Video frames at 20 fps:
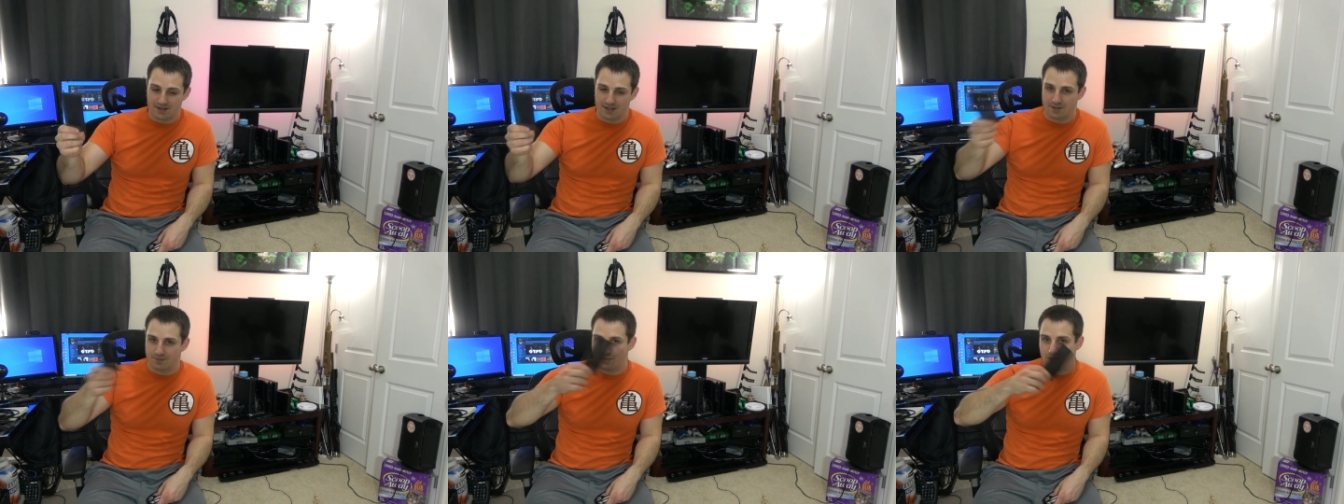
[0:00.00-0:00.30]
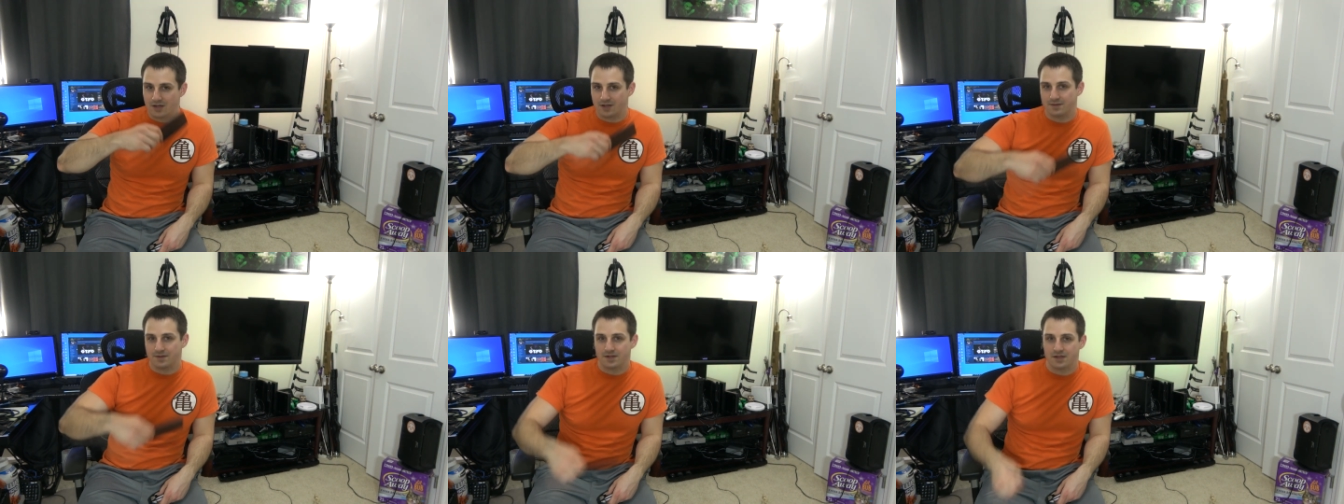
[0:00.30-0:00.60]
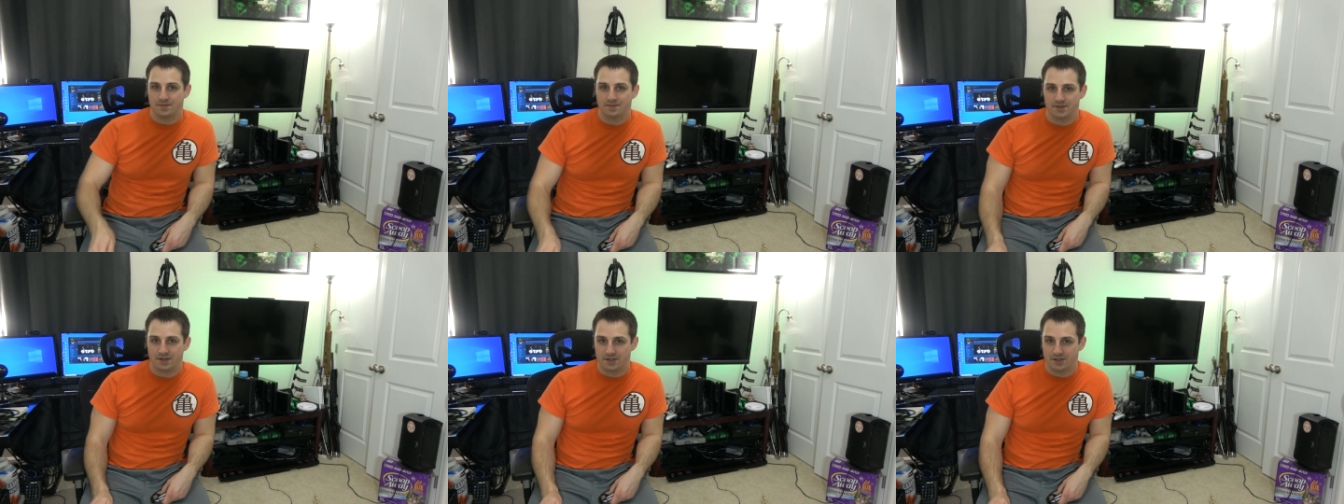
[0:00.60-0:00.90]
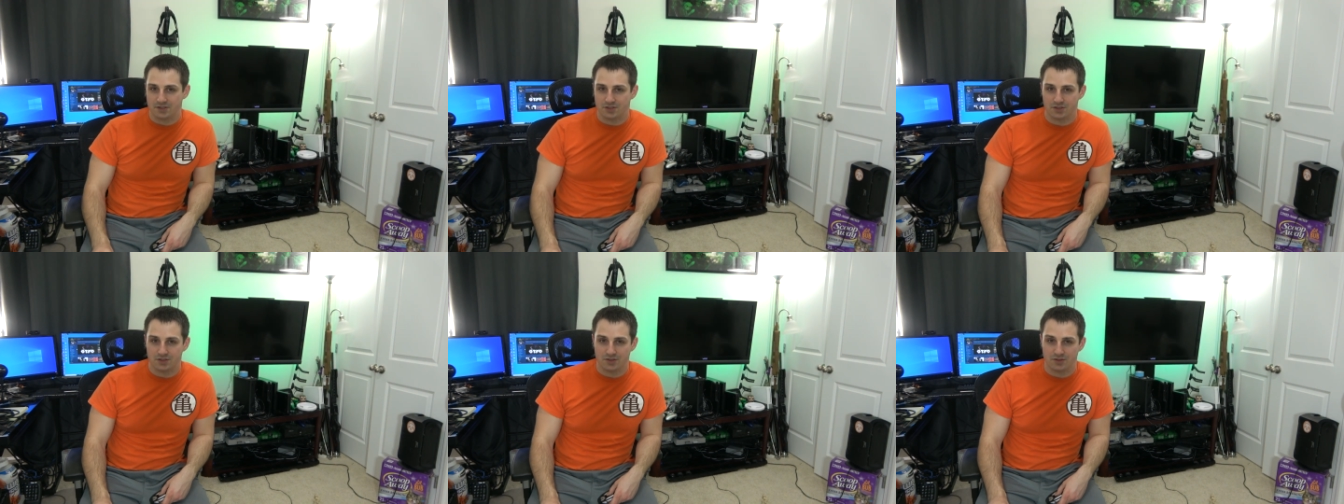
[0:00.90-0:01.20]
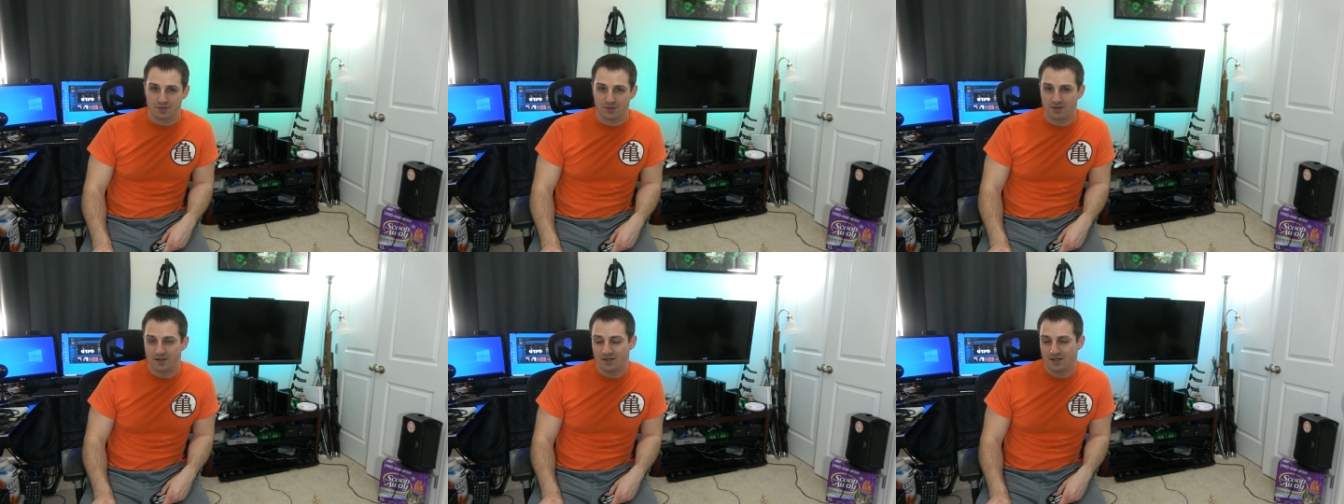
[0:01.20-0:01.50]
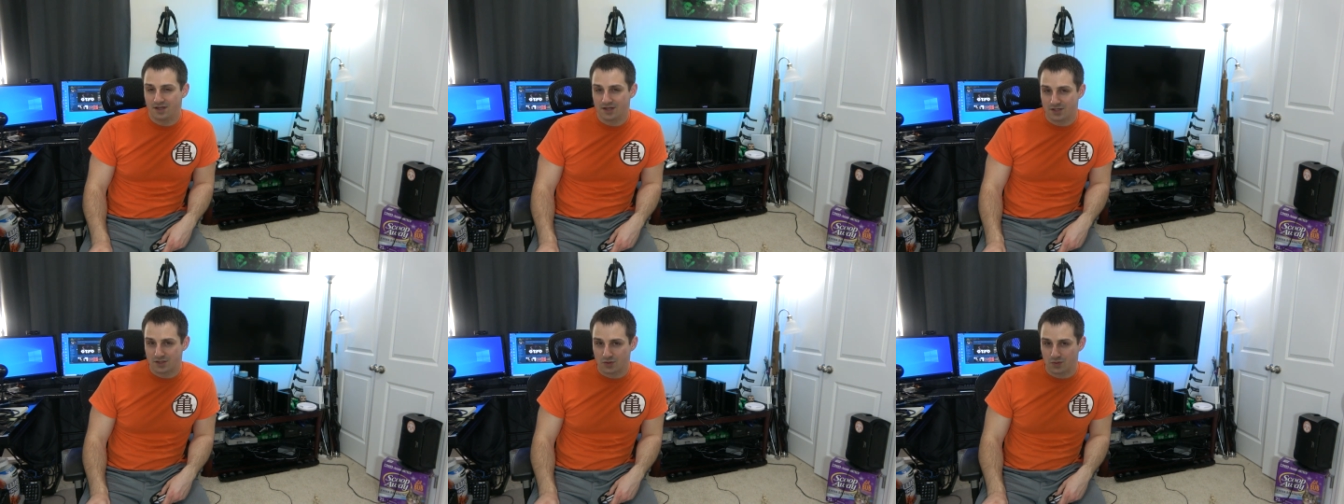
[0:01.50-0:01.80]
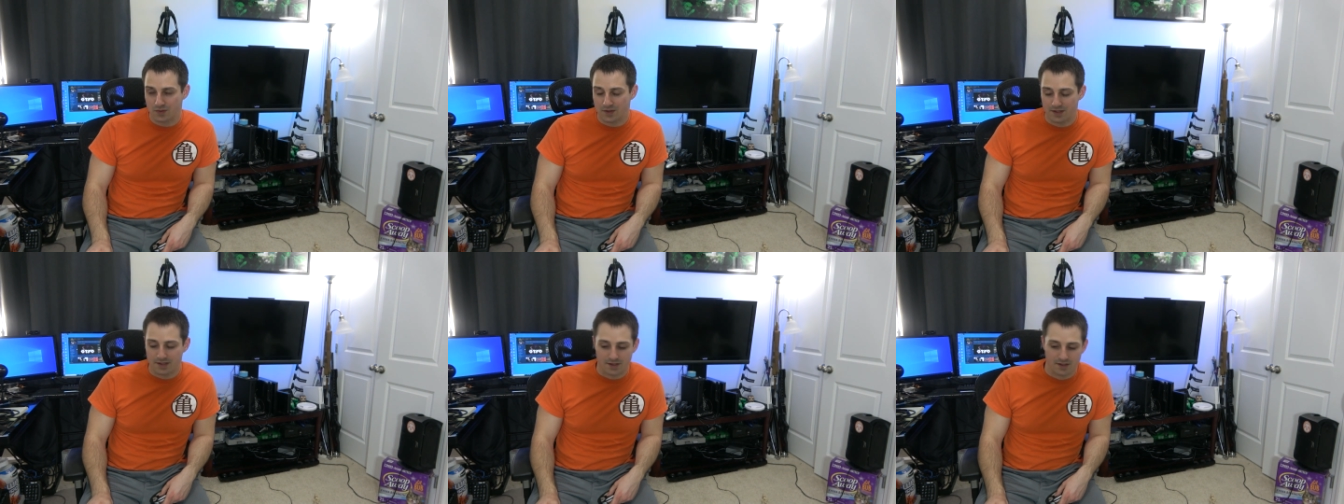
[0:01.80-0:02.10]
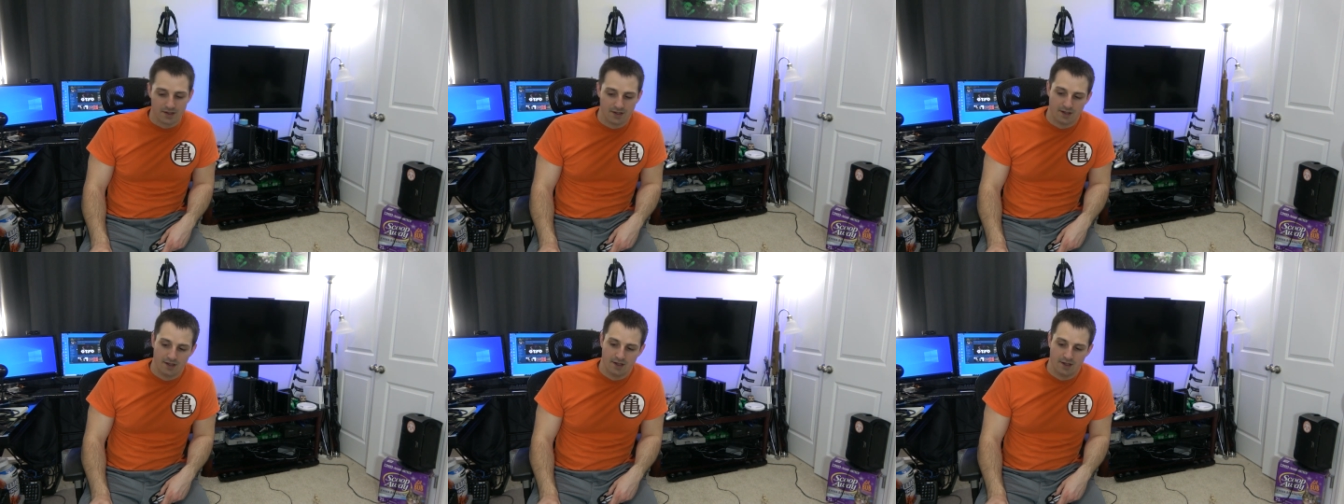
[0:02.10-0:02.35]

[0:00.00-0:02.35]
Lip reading: That'll probably be coming at you within next week.